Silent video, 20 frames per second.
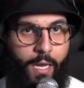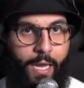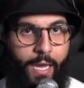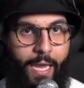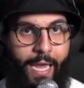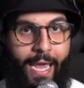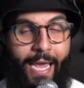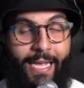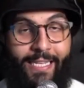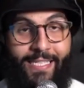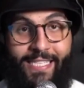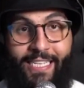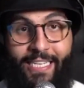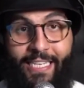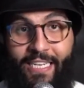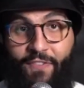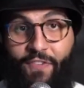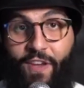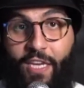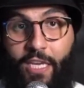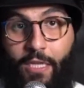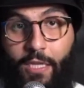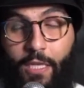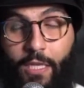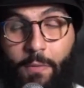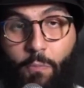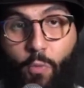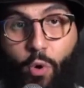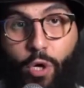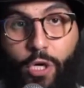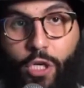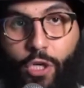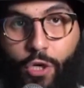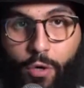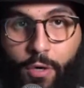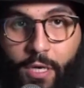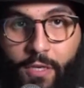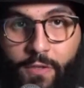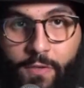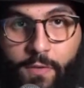and significantly more
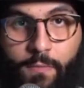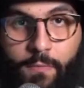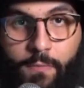curious